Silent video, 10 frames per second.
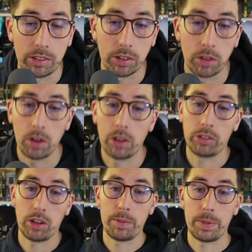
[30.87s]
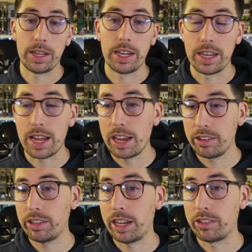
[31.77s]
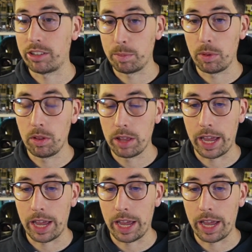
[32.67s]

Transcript: So it's going to be nice and simple,